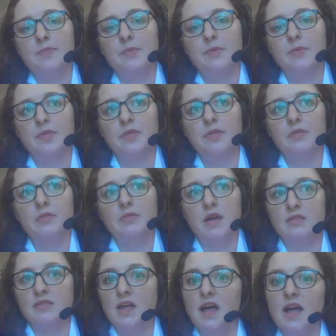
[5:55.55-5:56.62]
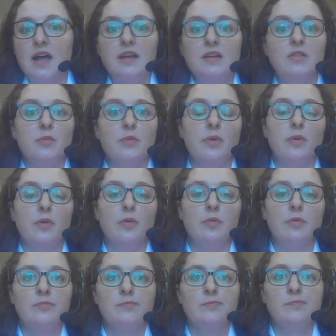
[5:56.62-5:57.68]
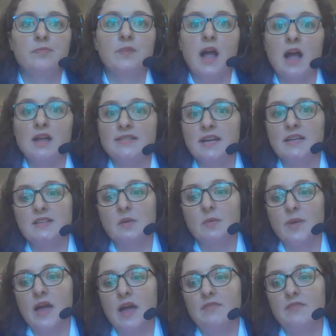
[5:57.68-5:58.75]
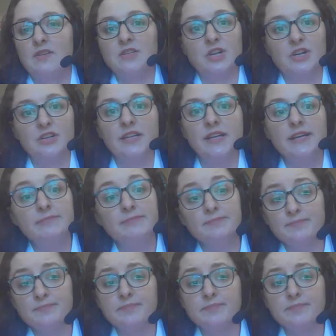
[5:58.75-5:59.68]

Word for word: through online, through contacts that we have internally.